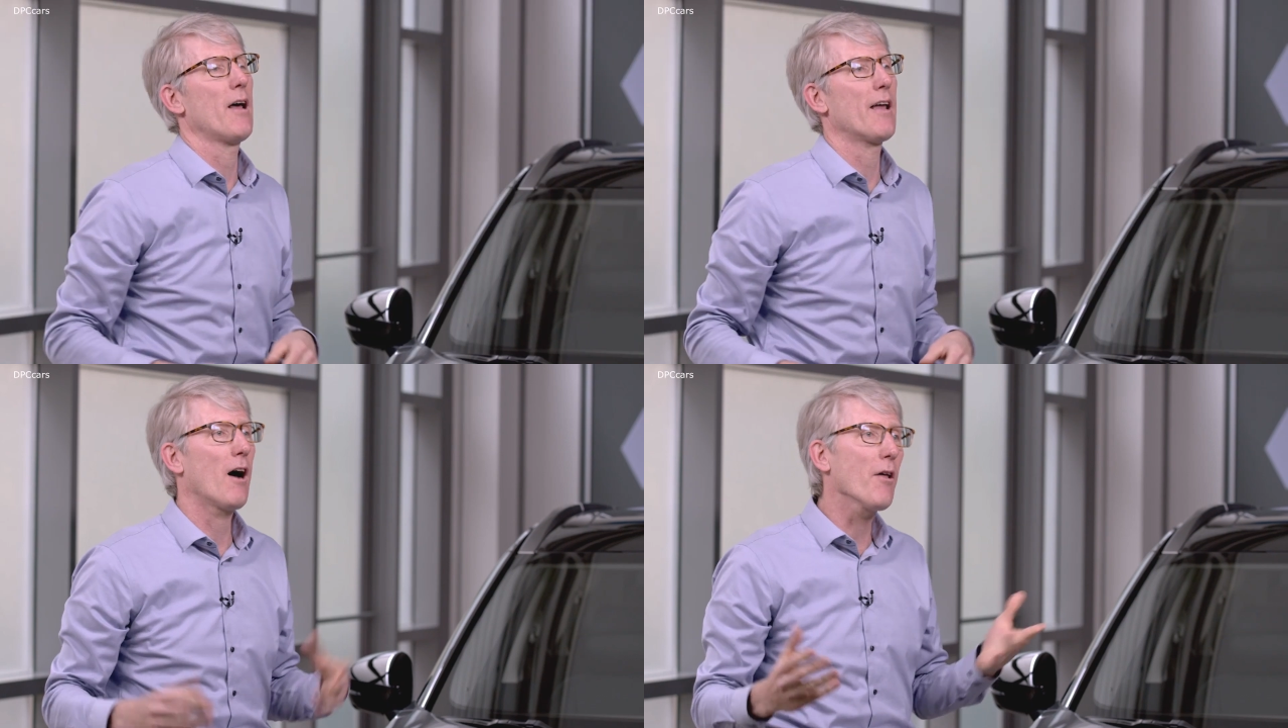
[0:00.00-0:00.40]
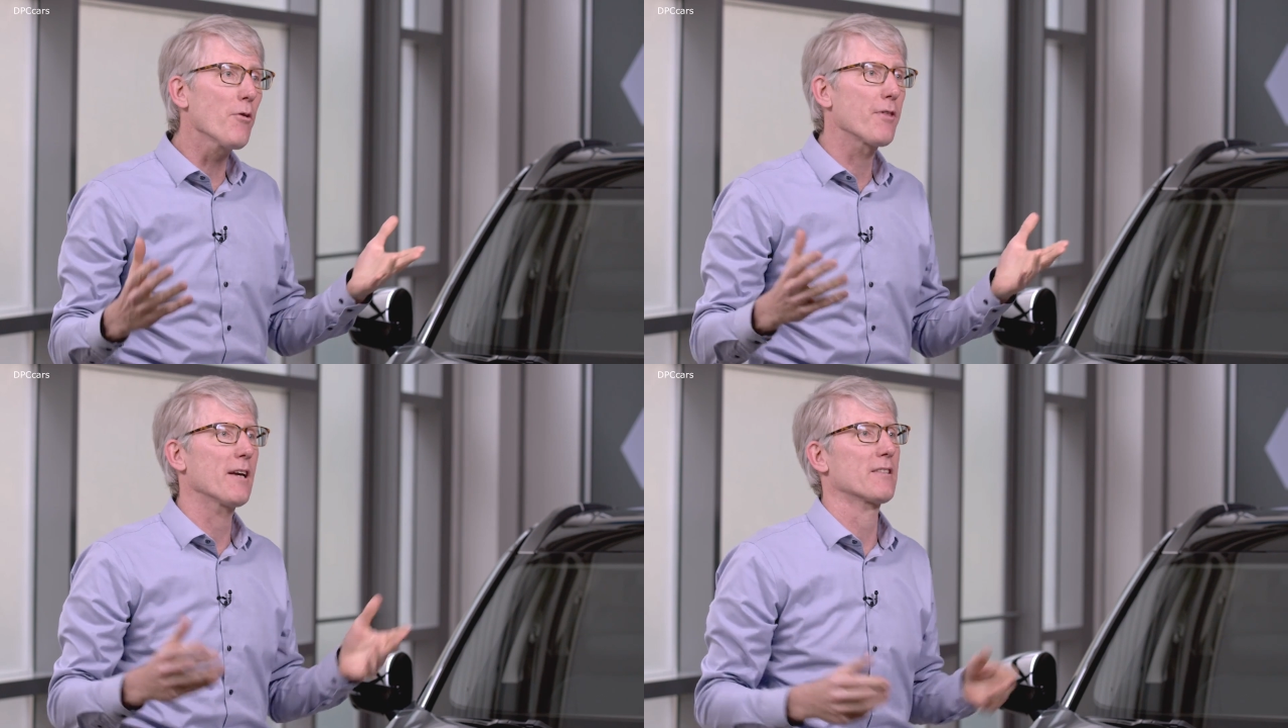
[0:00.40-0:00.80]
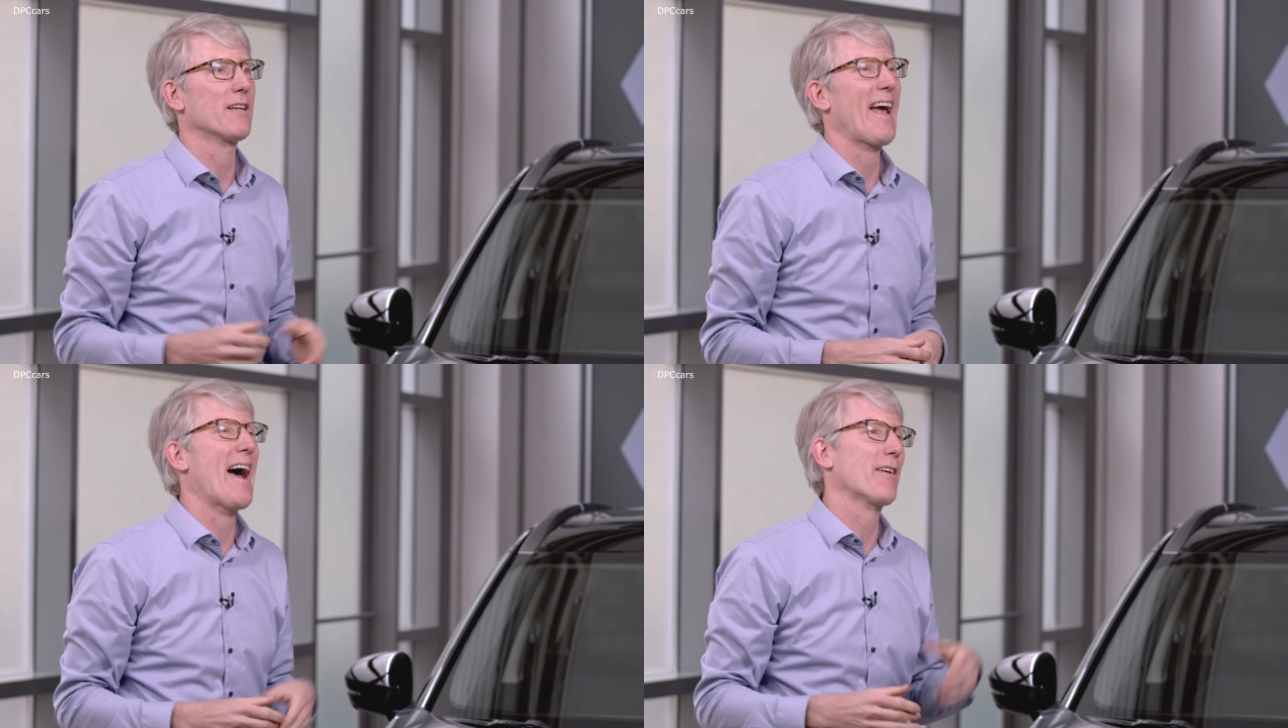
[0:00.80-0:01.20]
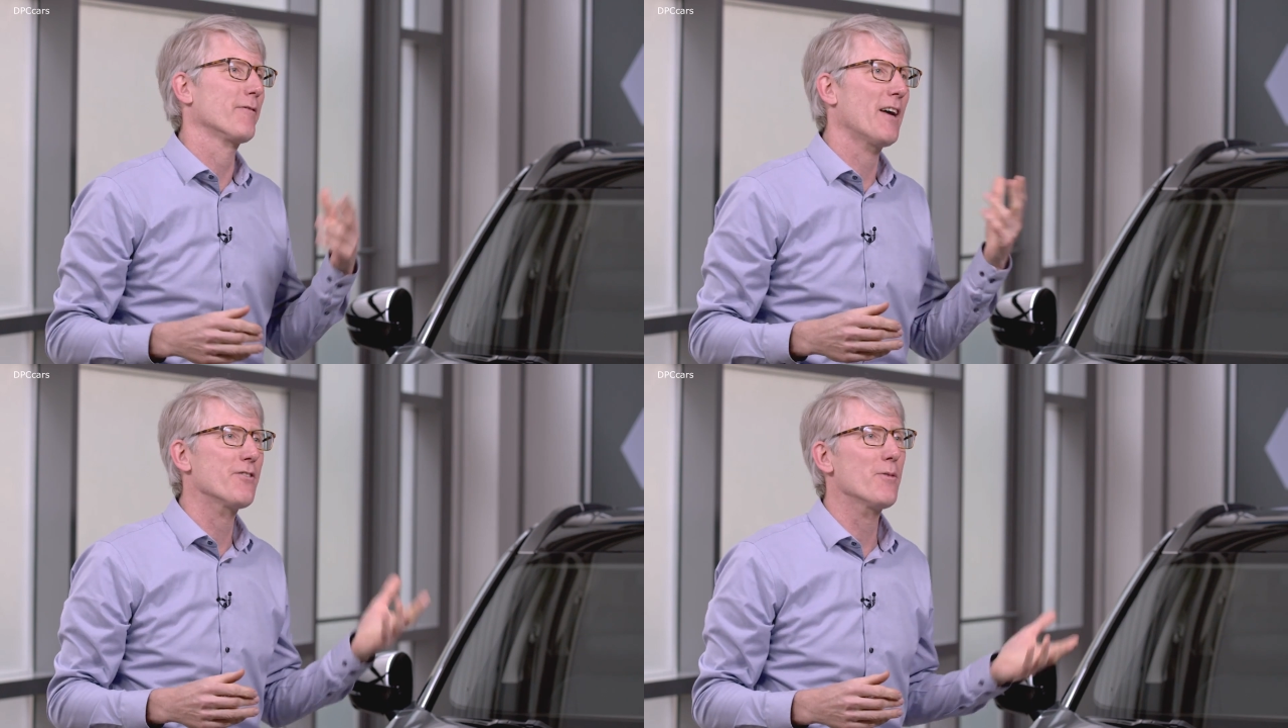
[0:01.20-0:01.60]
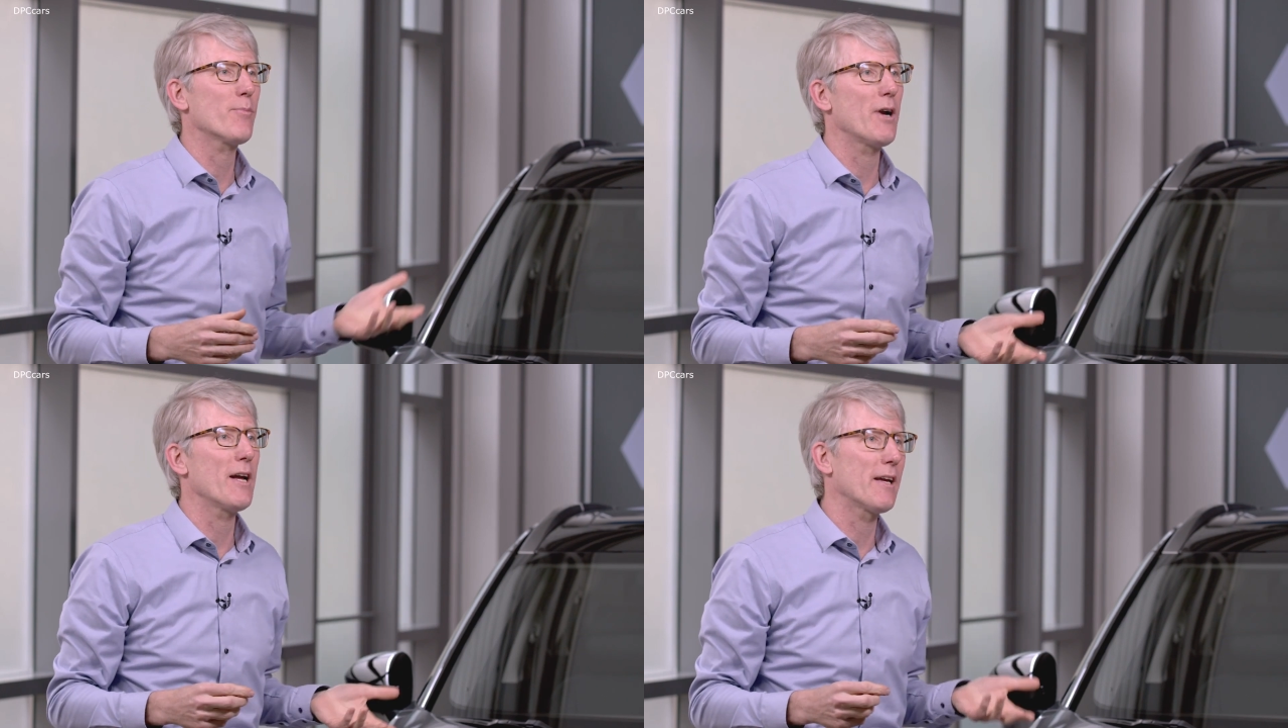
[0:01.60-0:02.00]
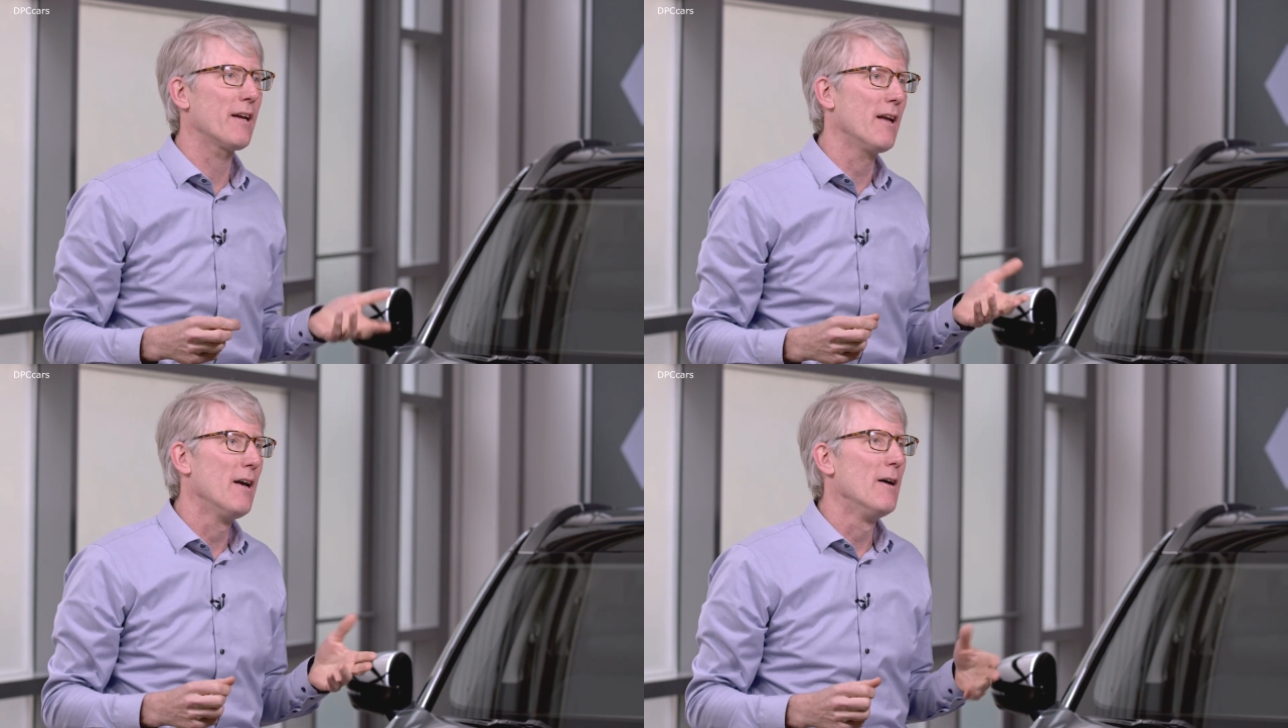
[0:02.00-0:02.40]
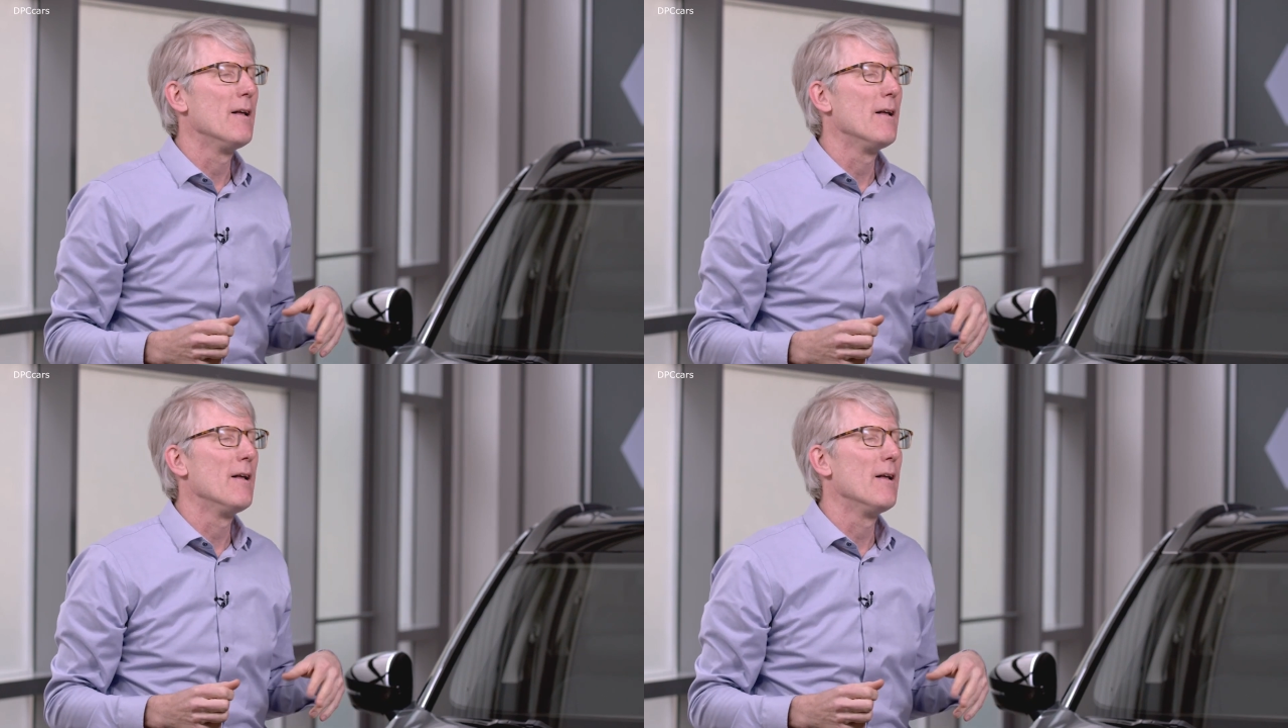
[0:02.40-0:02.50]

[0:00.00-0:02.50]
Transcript: And other things like active engine braking,